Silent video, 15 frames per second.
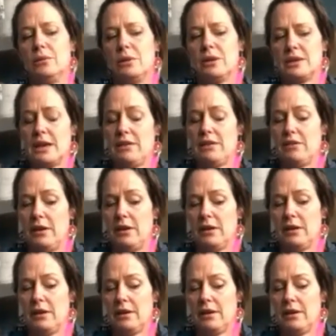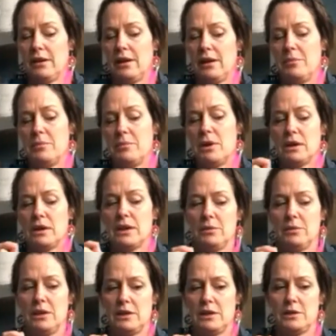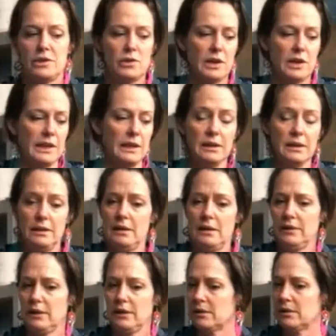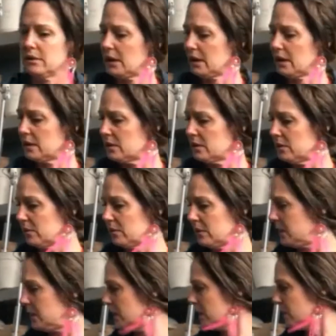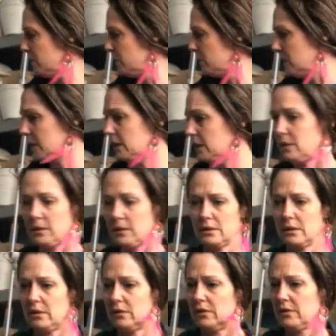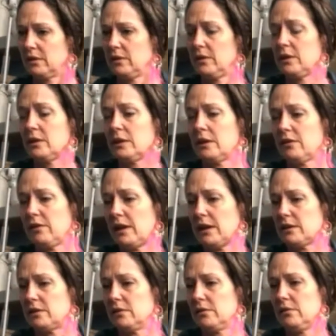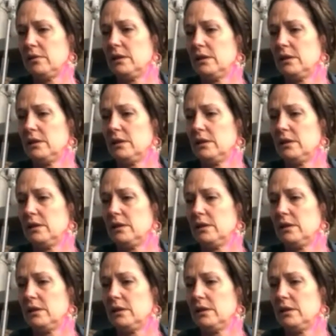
whatever, I mark it with a straight line. Have you got that tool that you use? Have you got that flat tool?